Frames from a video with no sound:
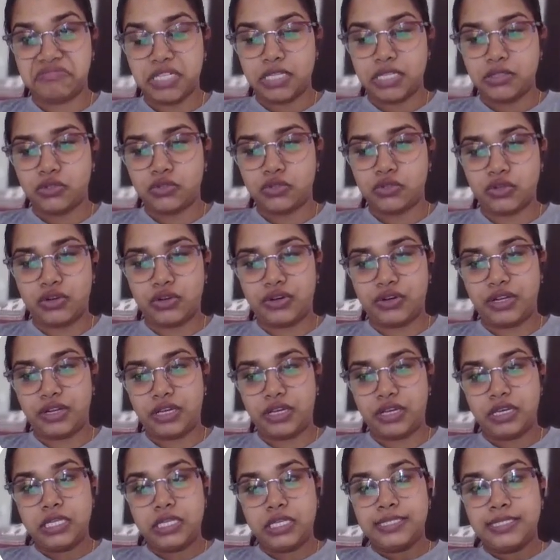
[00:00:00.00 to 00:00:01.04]
Sorry.
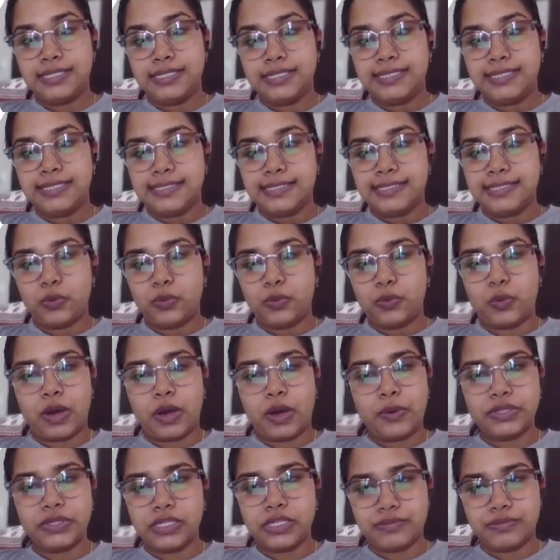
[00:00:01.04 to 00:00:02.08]
How
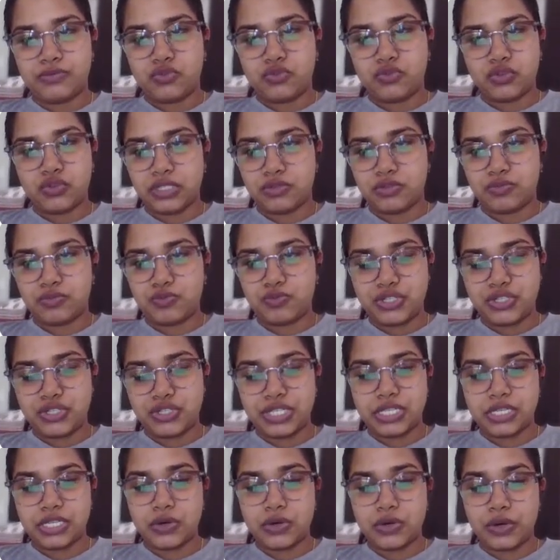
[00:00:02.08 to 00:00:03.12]
was I
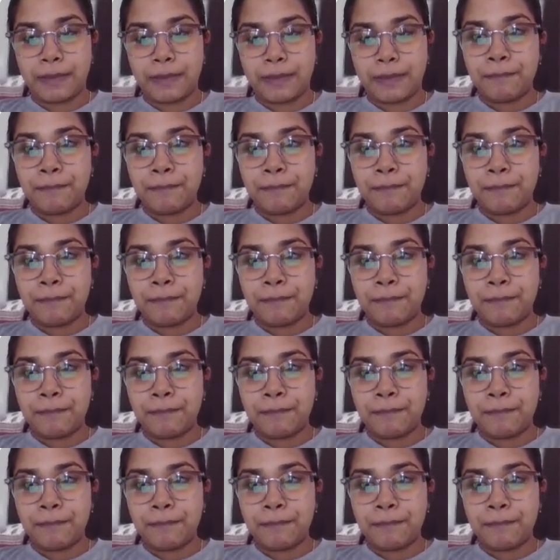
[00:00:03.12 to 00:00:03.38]
printed? Okay.